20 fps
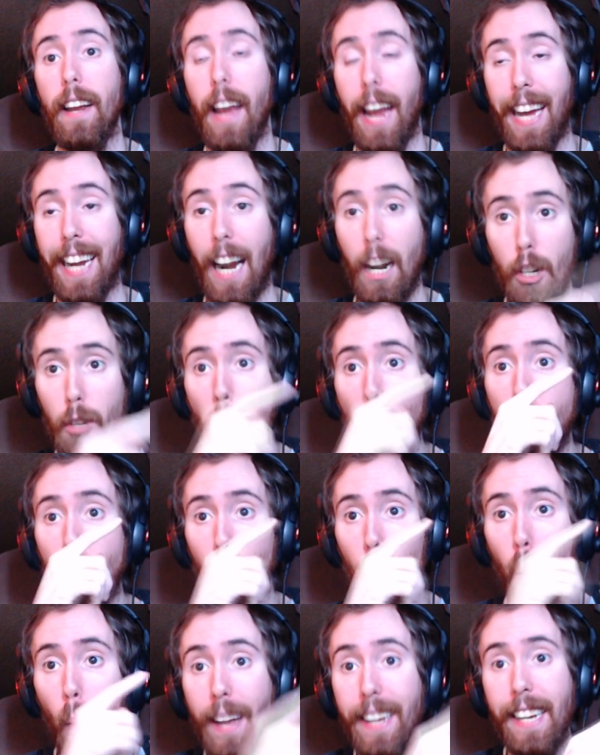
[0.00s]
And I
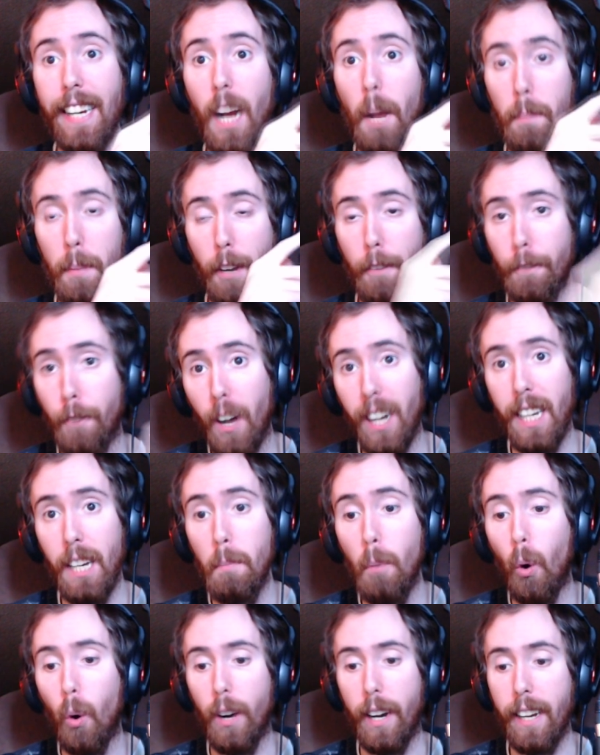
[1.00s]
remember waking up in the
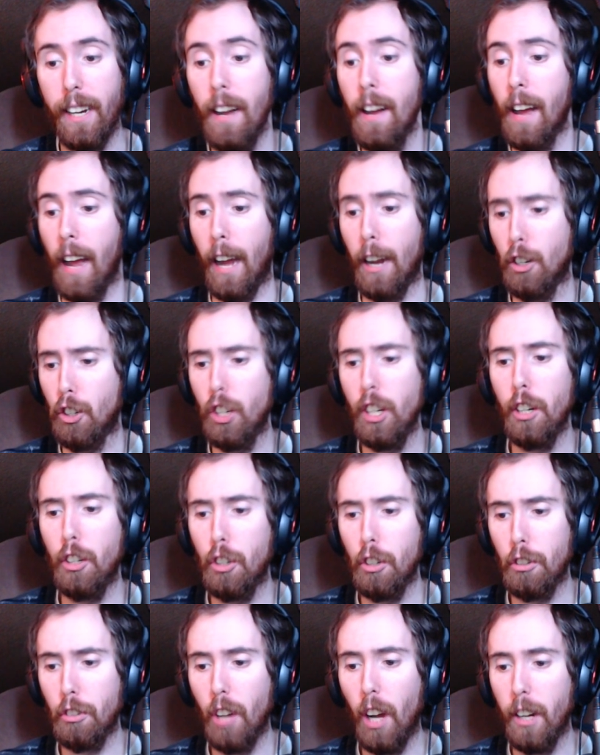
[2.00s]
fucking morning, and she had
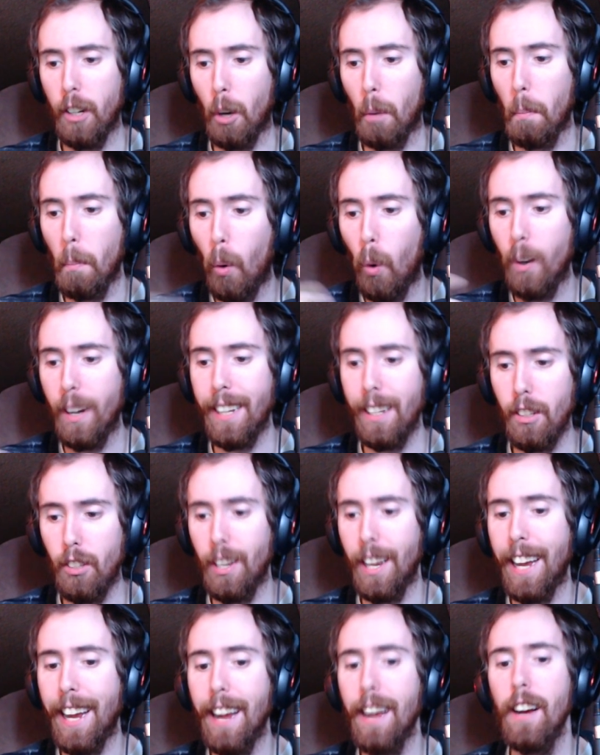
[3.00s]
just gotten her morning
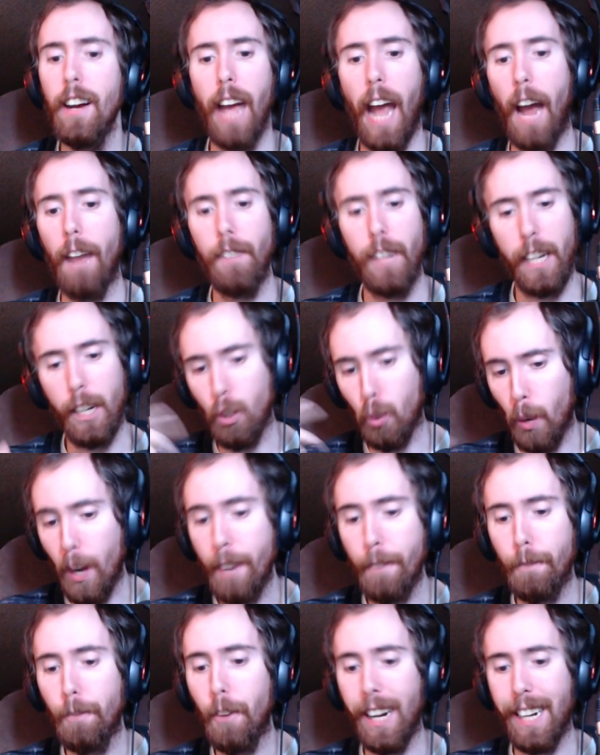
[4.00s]
tea, having a
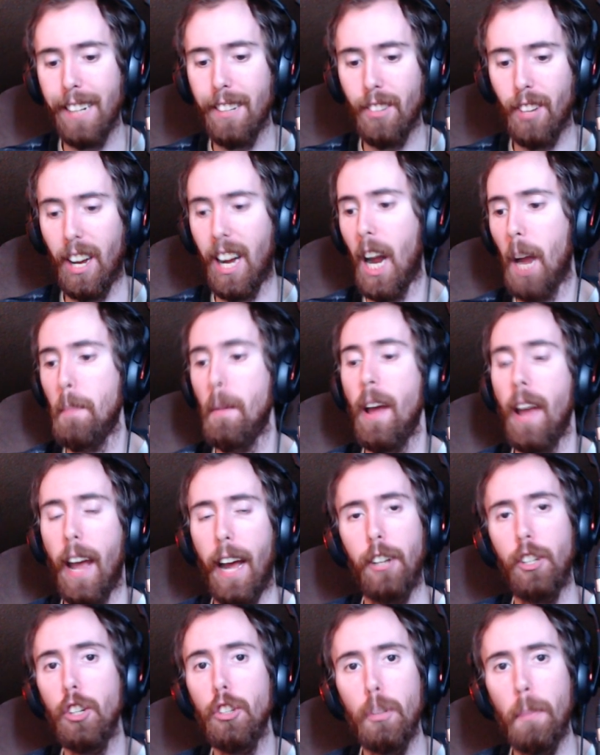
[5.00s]
great fucking time,
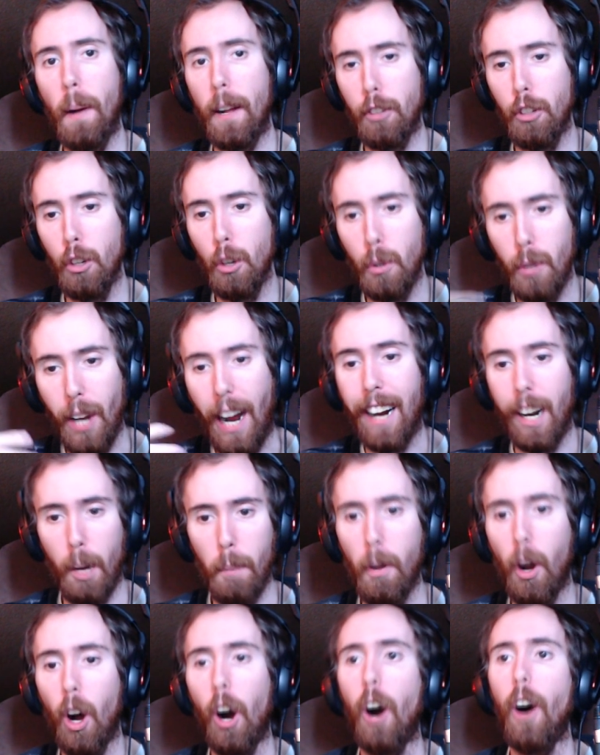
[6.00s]
and she's about to do Dire
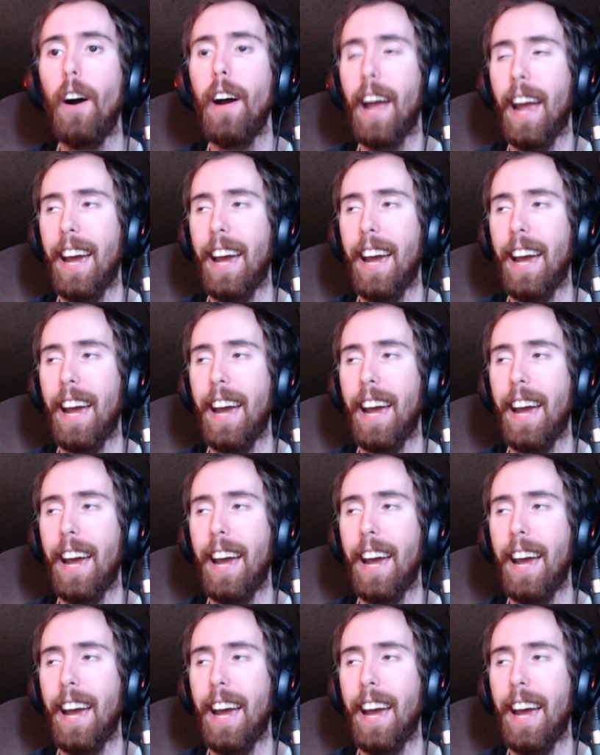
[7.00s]
Maul.